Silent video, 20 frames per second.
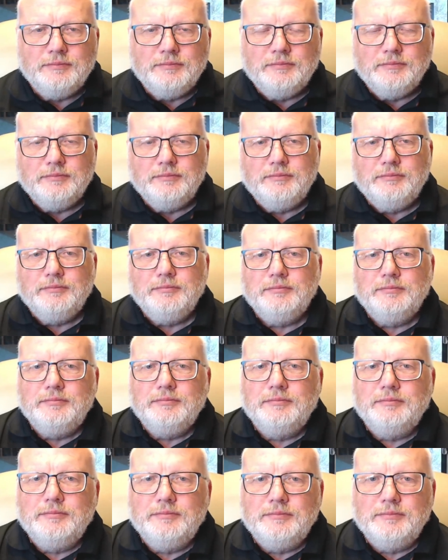
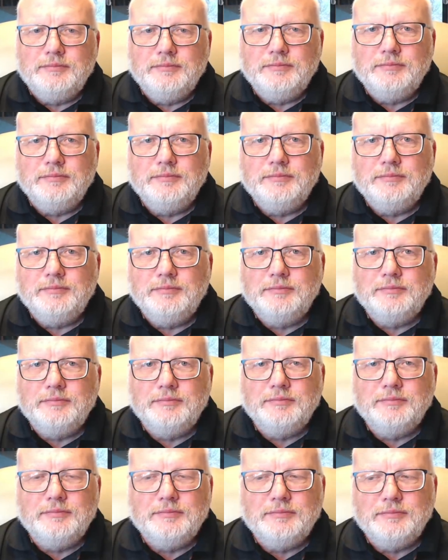
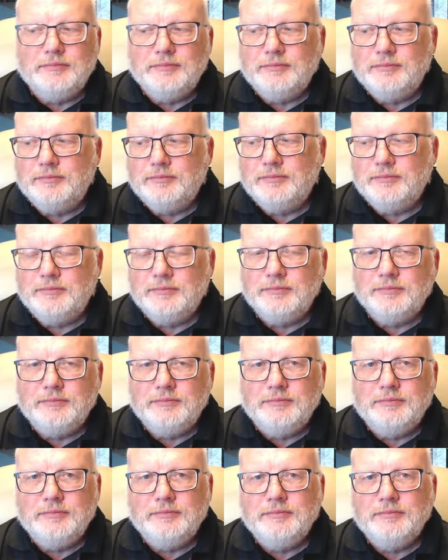
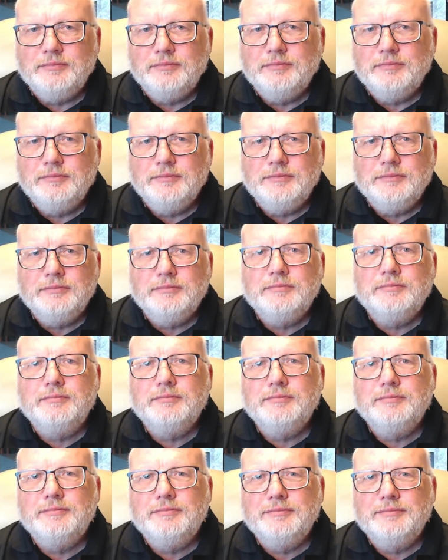
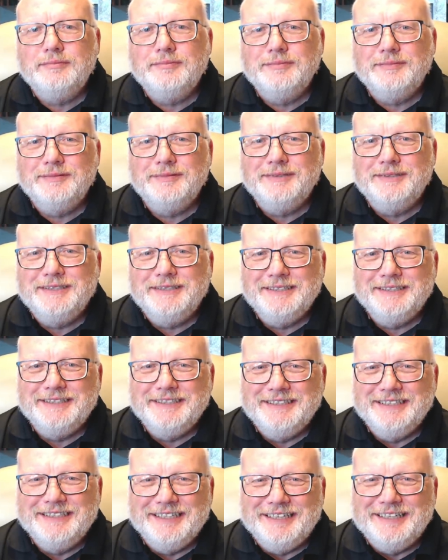
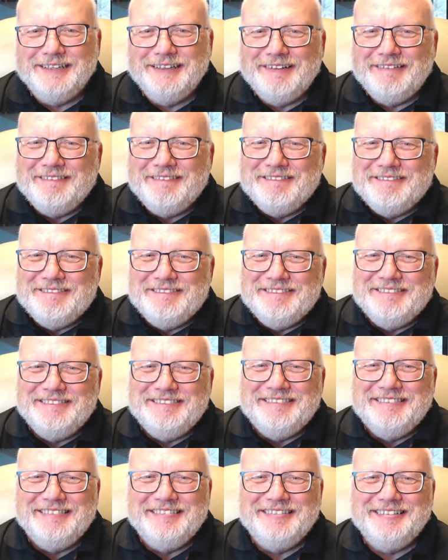
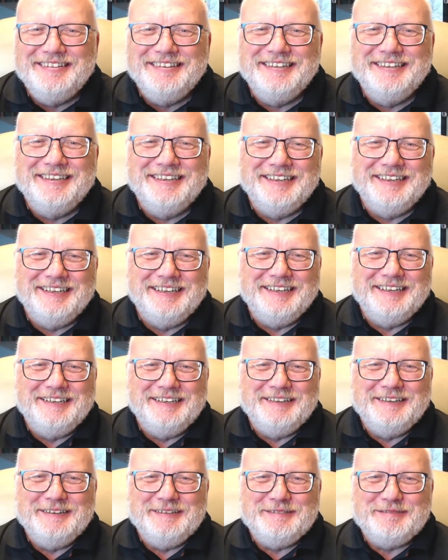
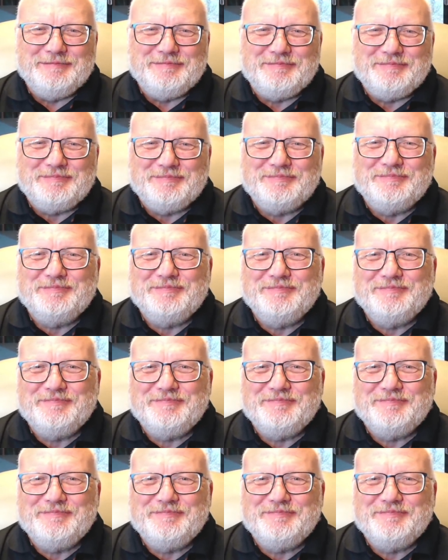No words are spoken by the person on screen.